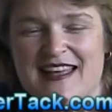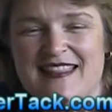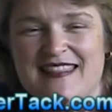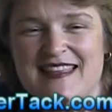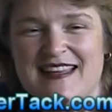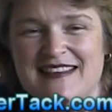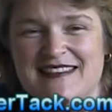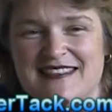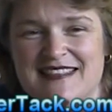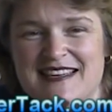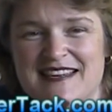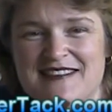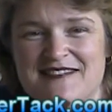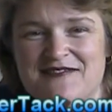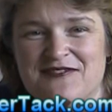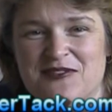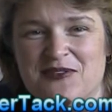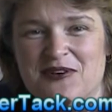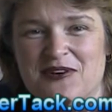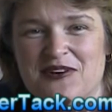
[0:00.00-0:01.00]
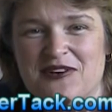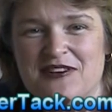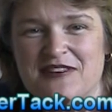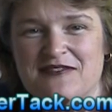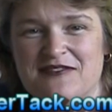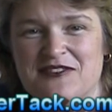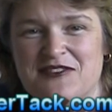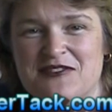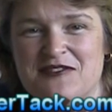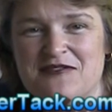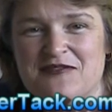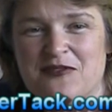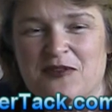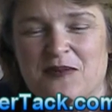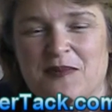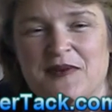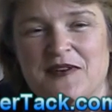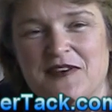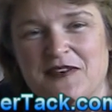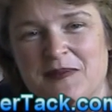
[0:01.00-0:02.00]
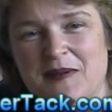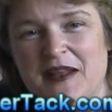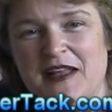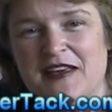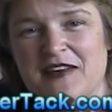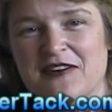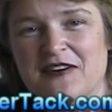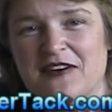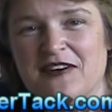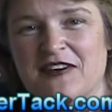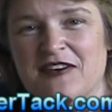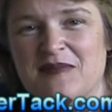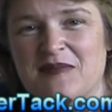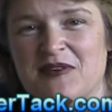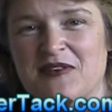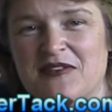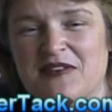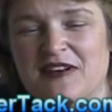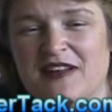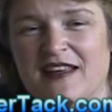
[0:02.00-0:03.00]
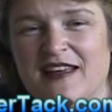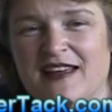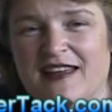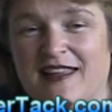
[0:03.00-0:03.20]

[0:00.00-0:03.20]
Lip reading: Thanks again for all of you for participating in our community.